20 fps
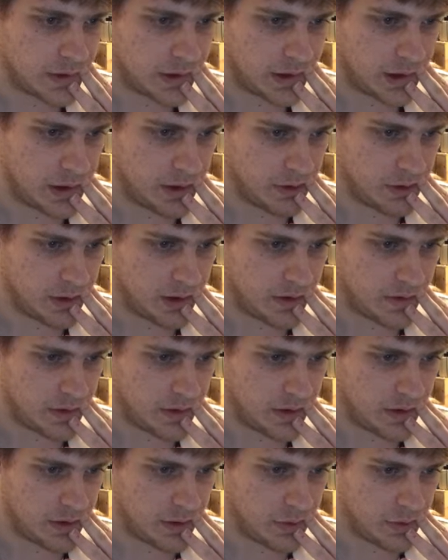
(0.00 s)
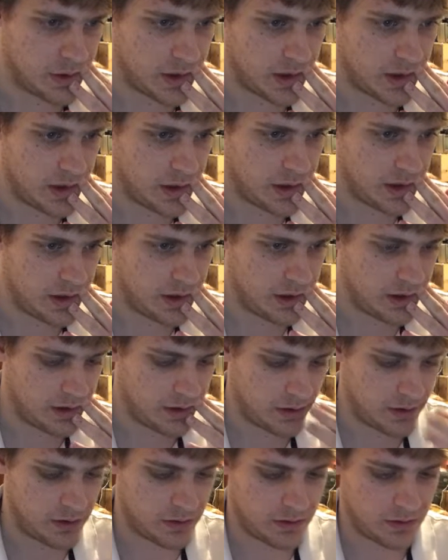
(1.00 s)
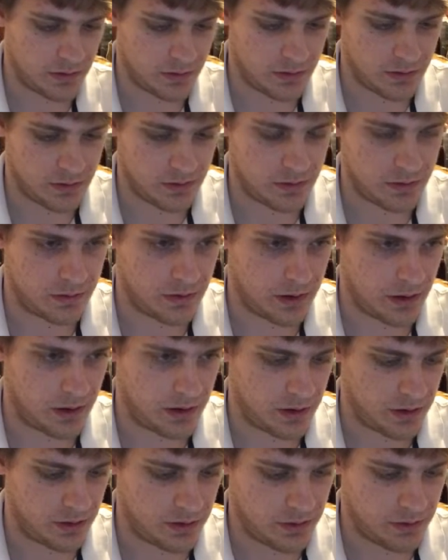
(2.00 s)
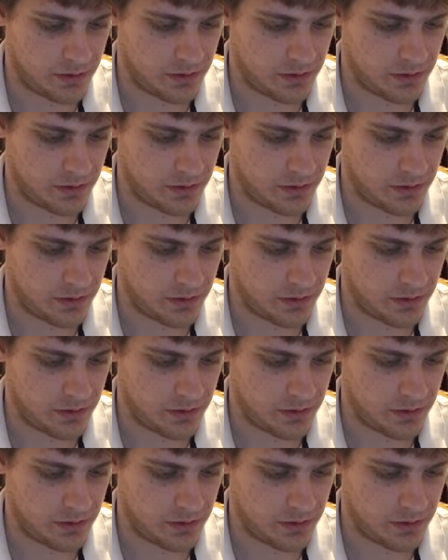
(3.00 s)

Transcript: get rid of the 3. Okay,